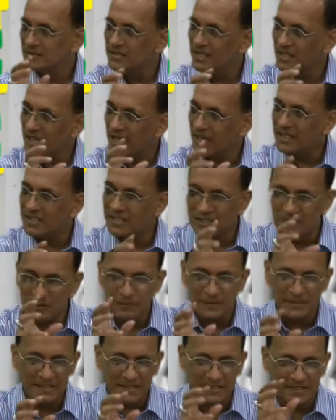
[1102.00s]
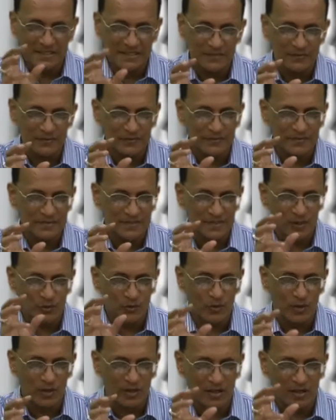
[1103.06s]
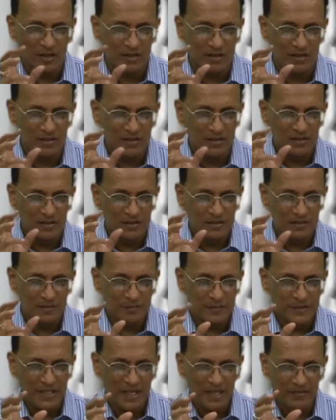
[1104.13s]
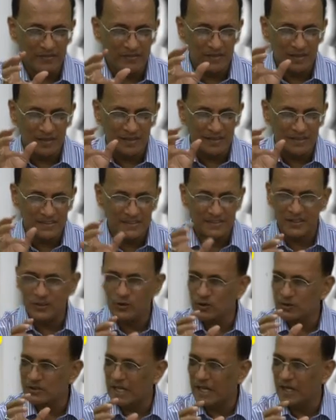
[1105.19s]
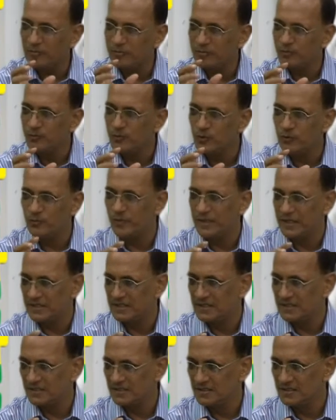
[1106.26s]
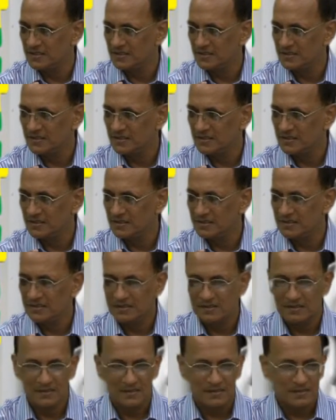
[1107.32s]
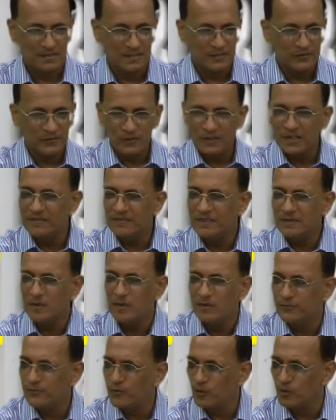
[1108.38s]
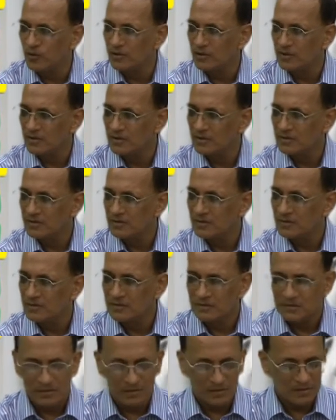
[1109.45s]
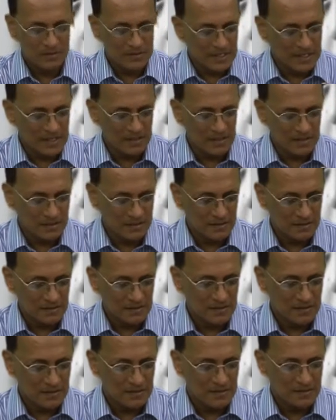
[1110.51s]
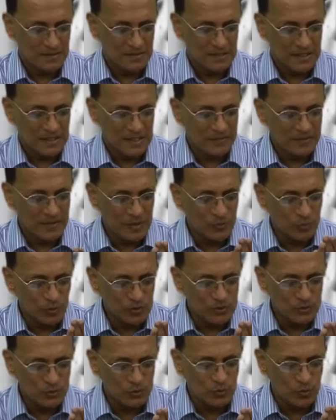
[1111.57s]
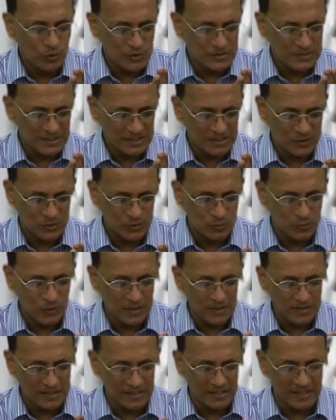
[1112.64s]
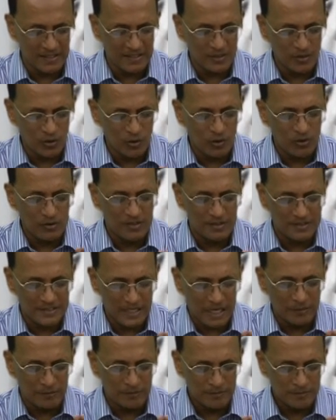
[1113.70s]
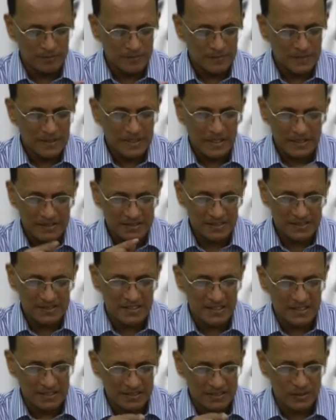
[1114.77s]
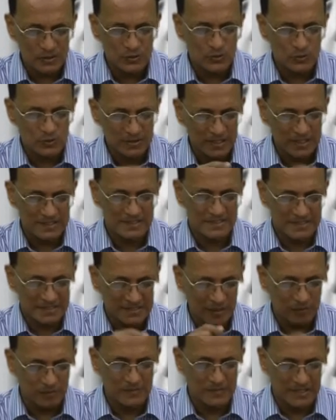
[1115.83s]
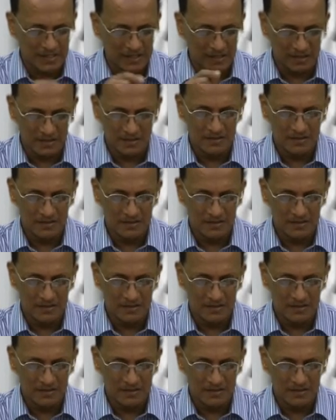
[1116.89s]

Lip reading: They like repetitive, circular, behavioral, stereotype movement. If you give him a phone, then he will want to go just to one thing all the time and just listen to that same thing.